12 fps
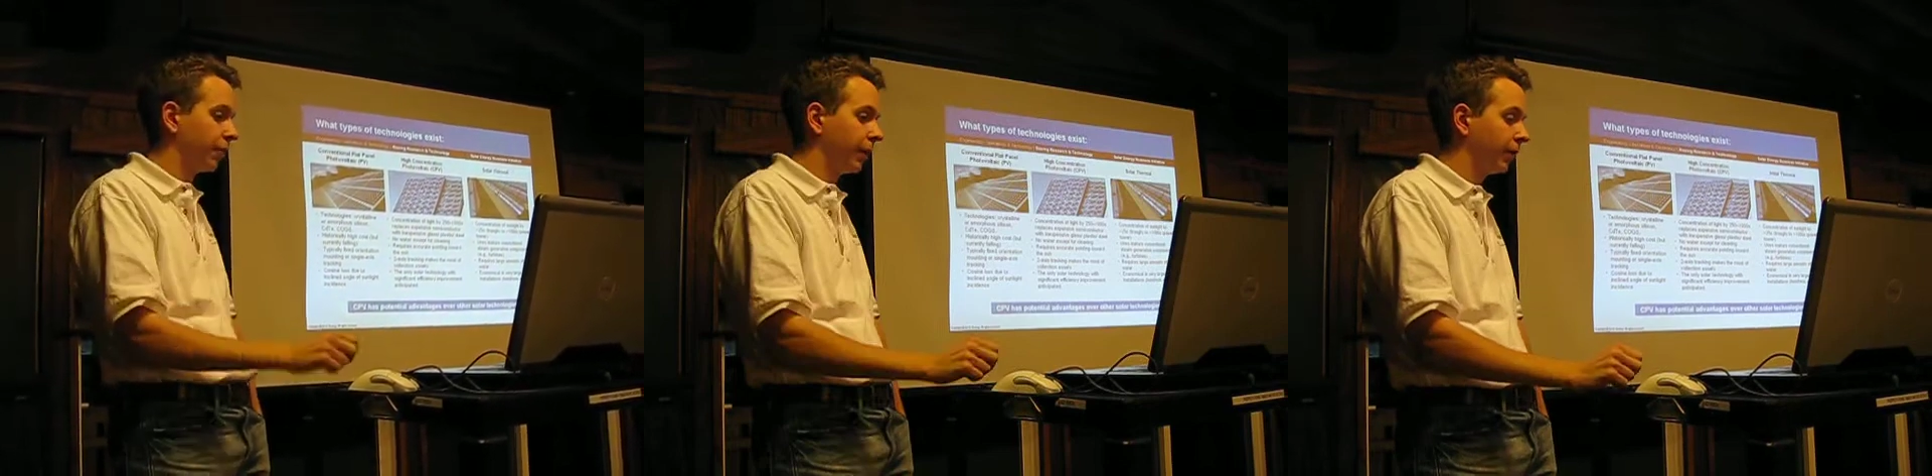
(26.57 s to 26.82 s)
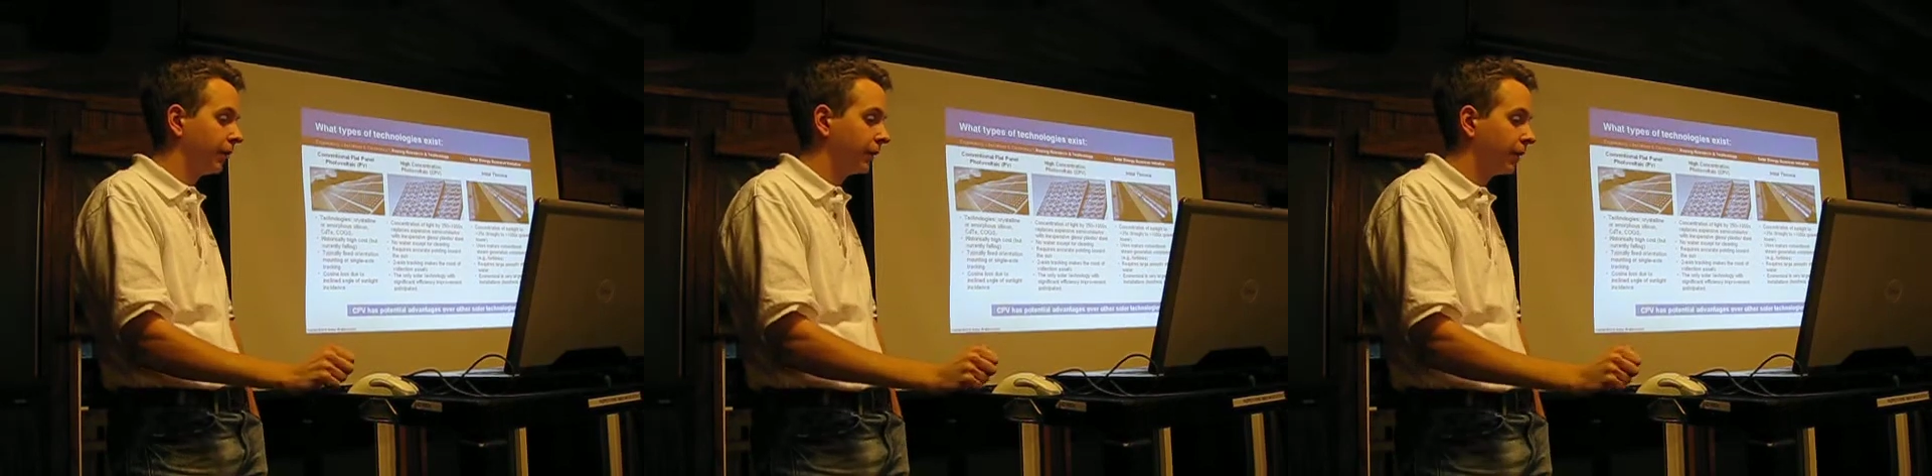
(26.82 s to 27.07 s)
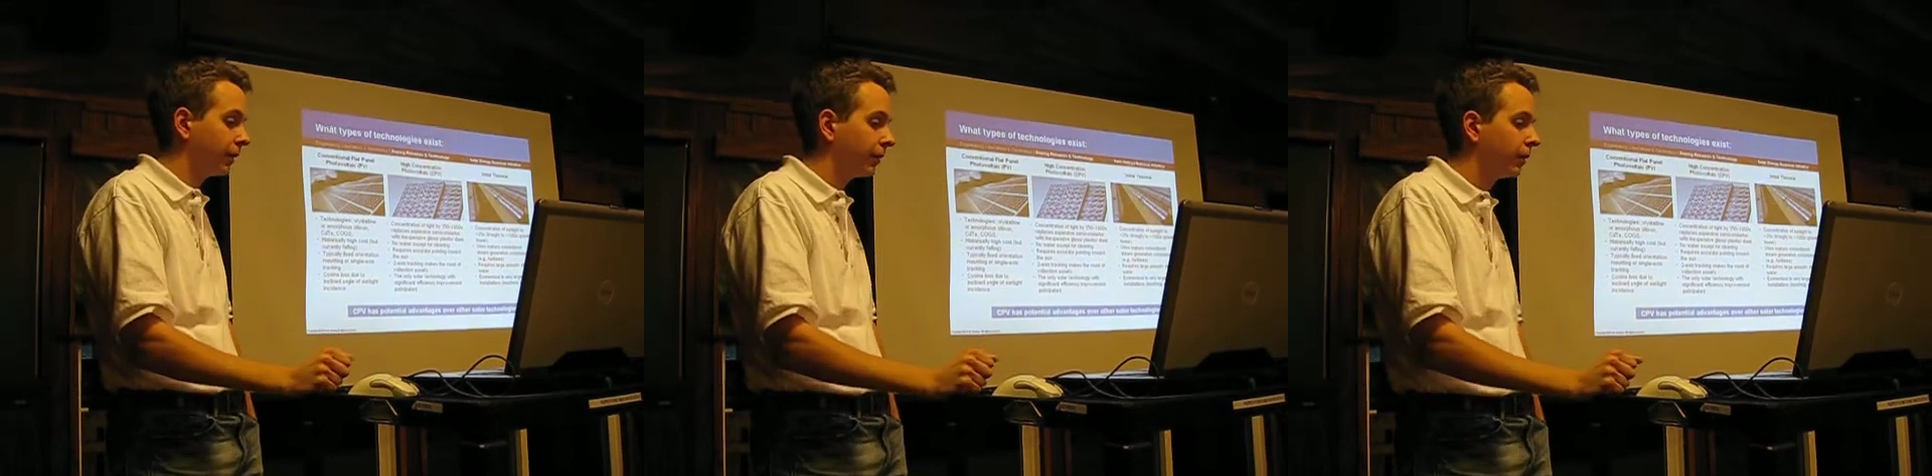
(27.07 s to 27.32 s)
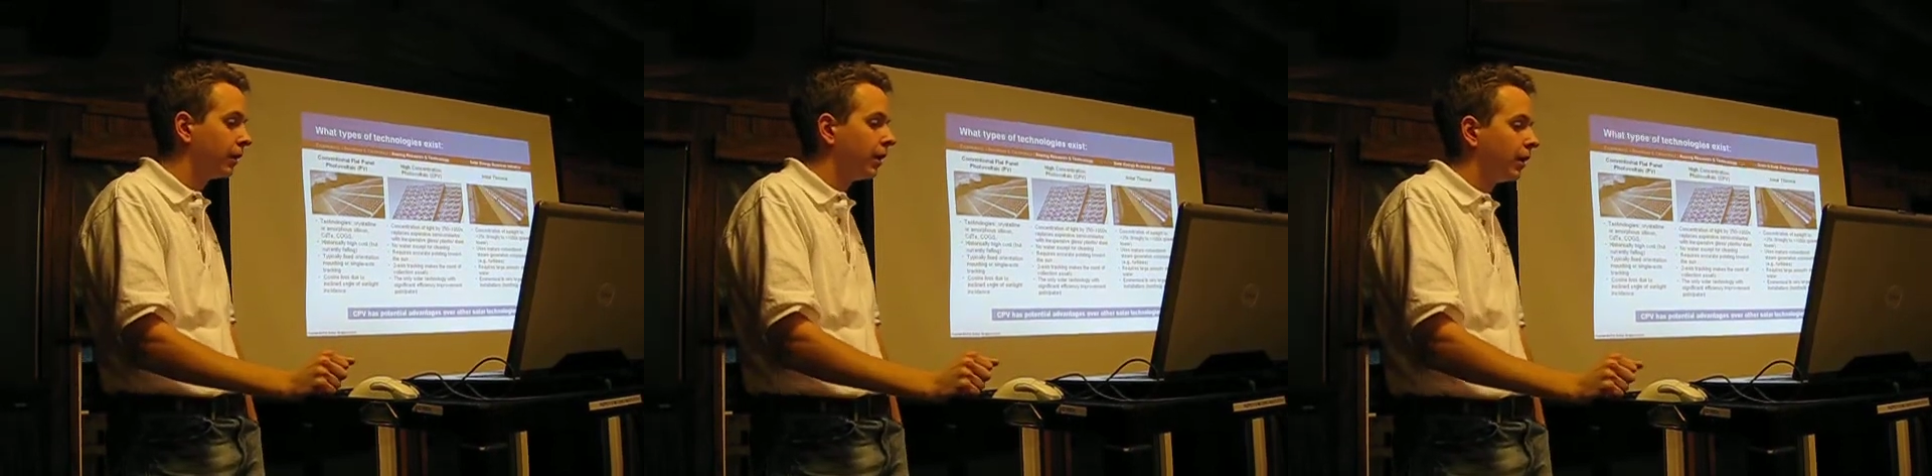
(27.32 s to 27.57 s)
demand right
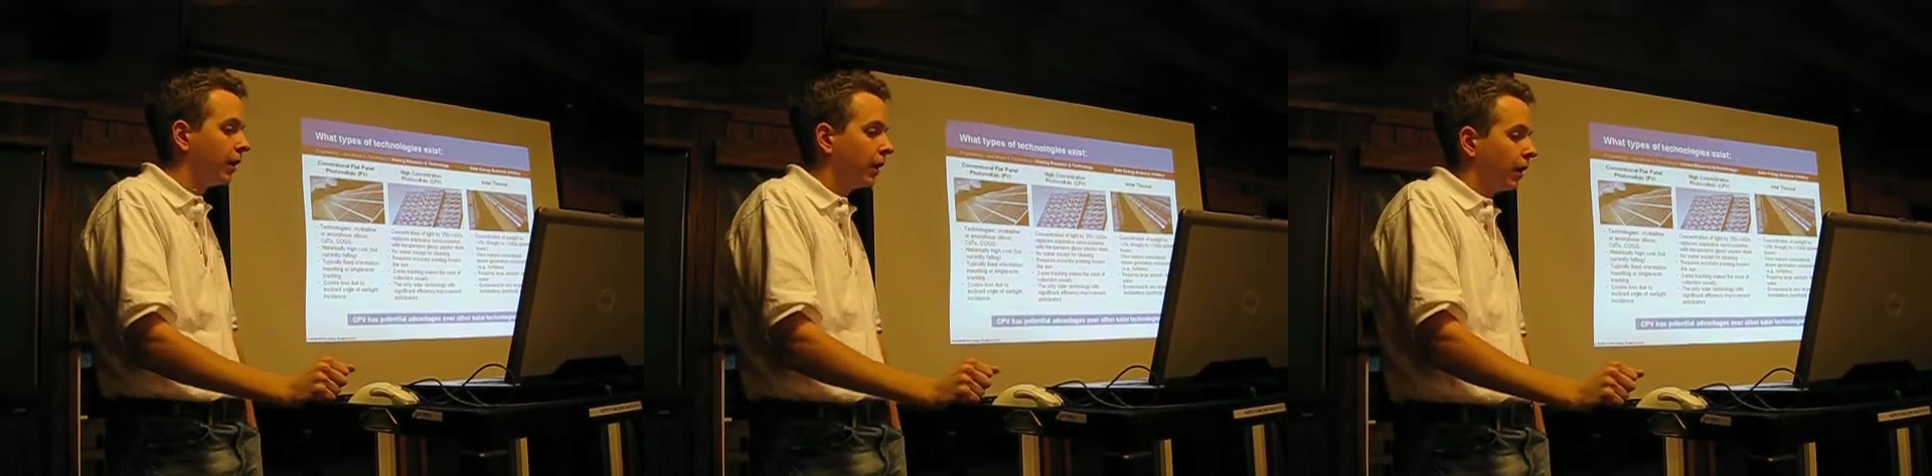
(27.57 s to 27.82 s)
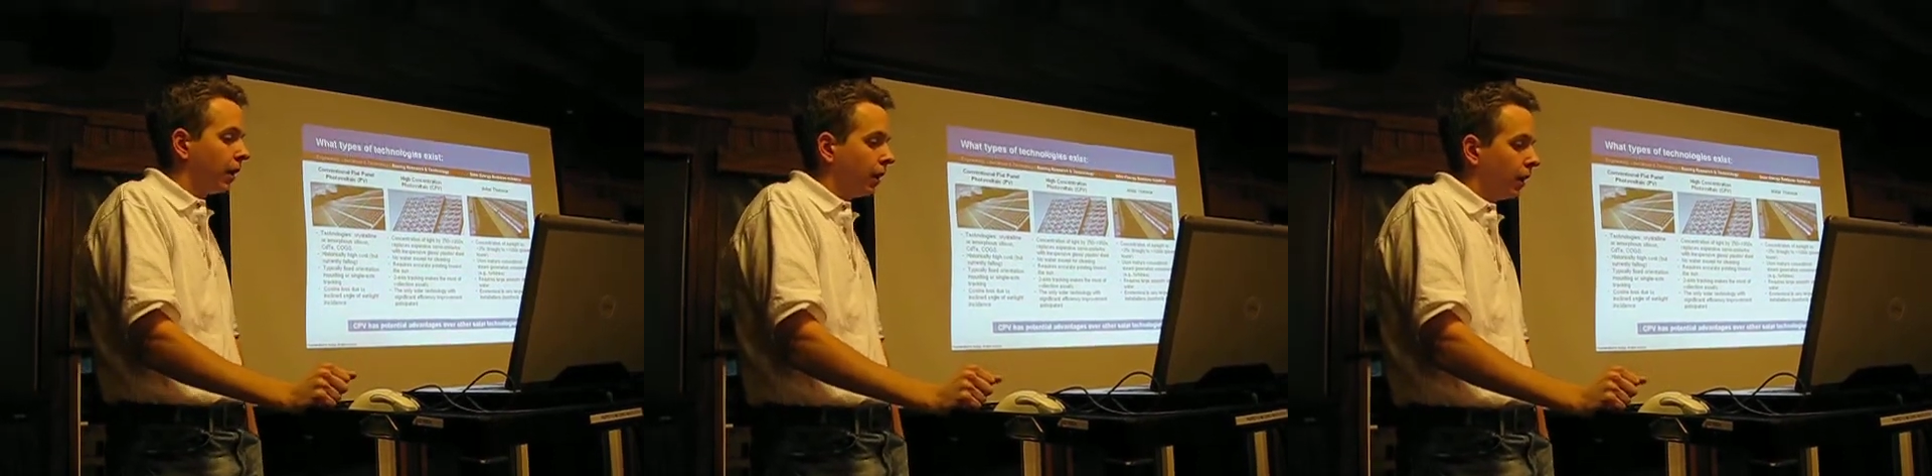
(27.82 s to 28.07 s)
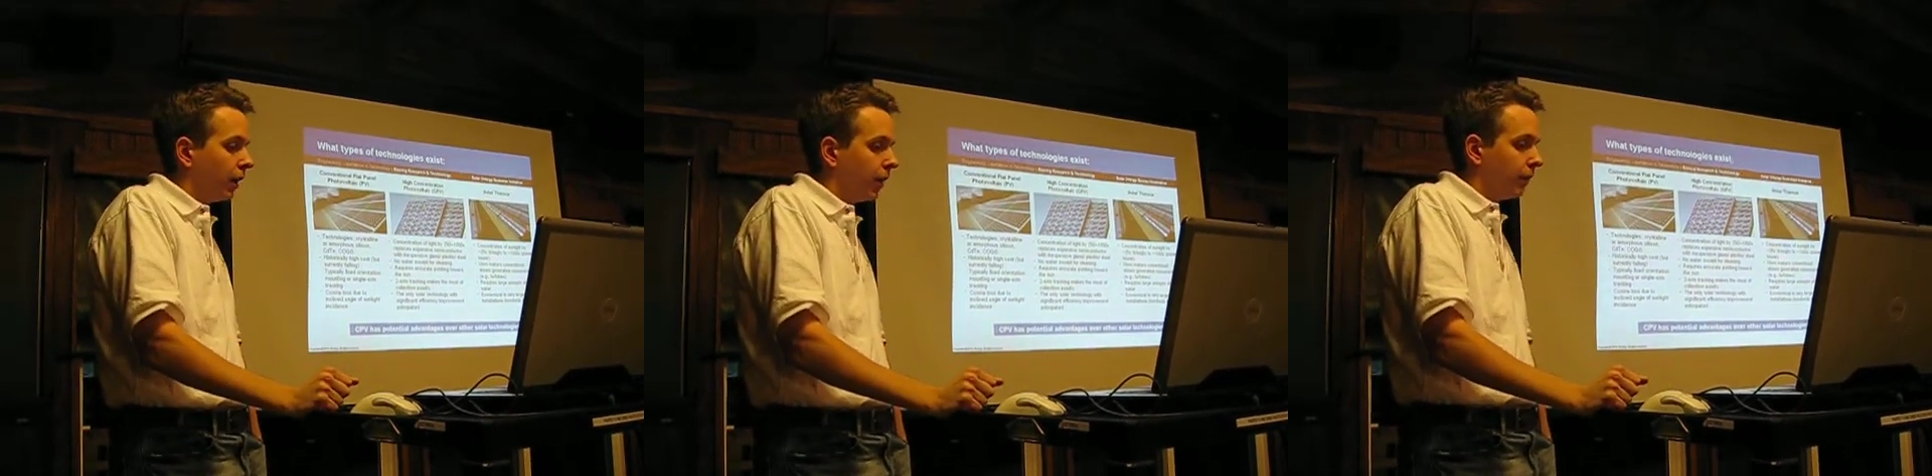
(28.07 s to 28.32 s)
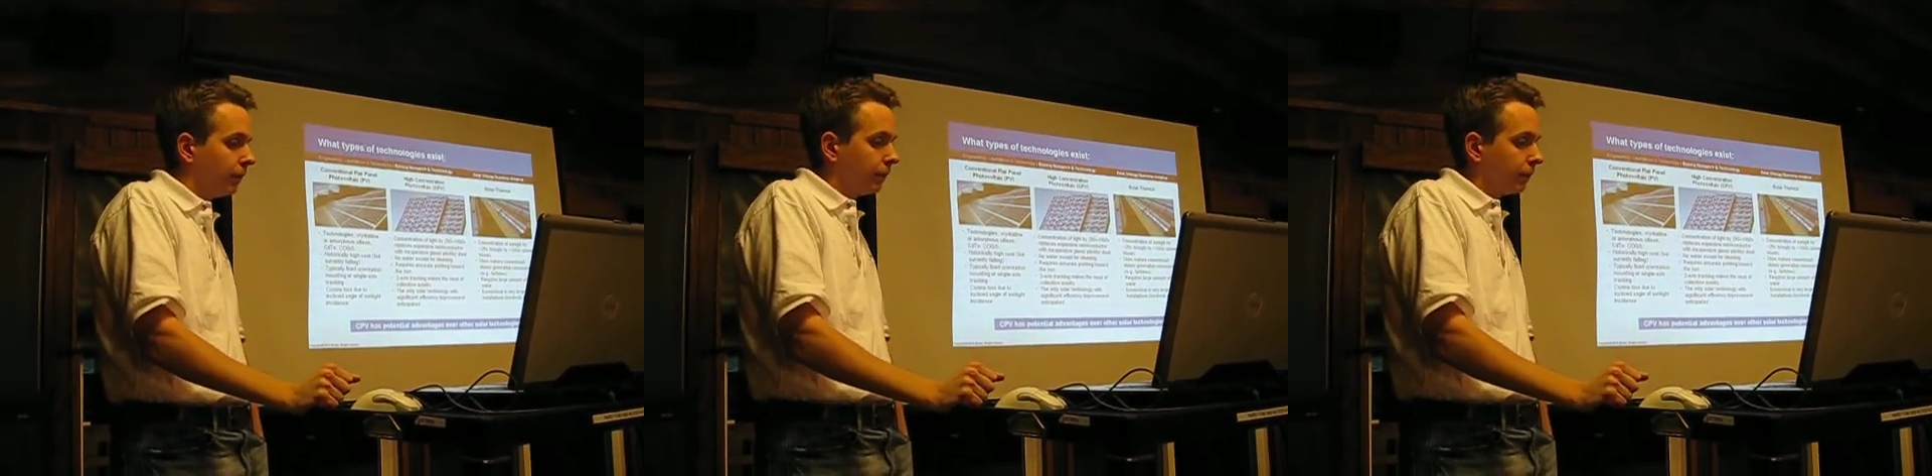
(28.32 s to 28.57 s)

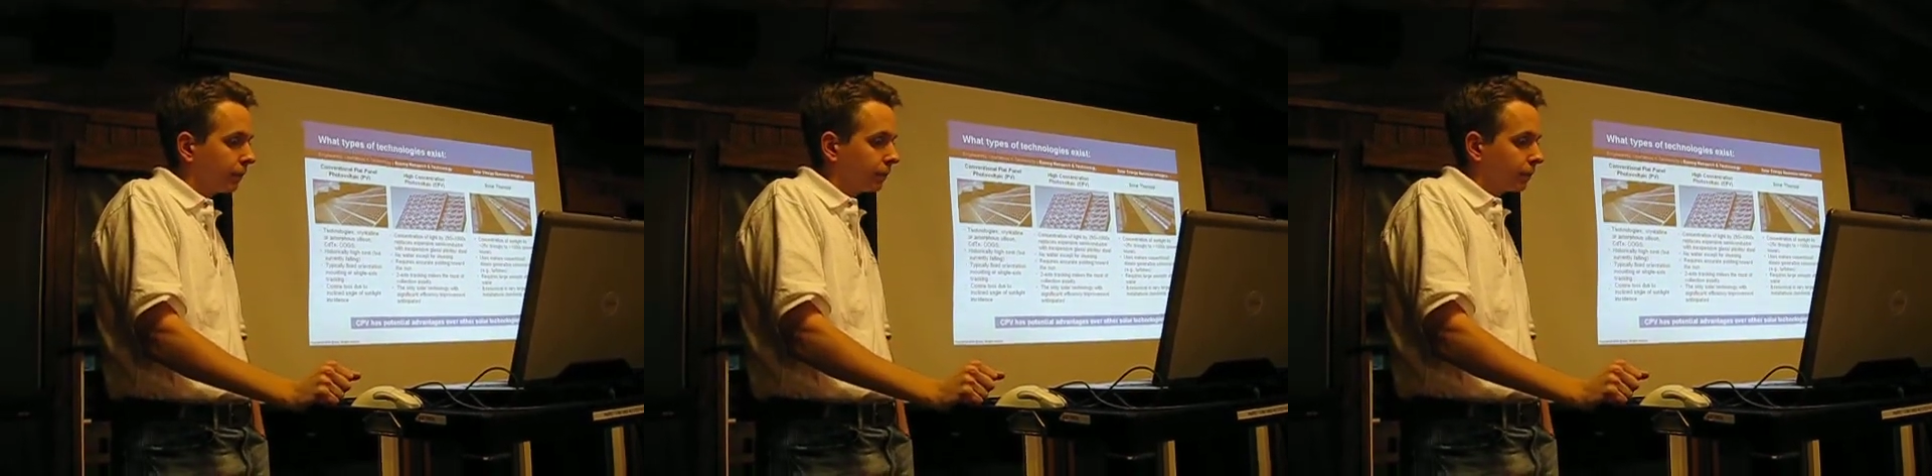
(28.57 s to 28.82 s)
now.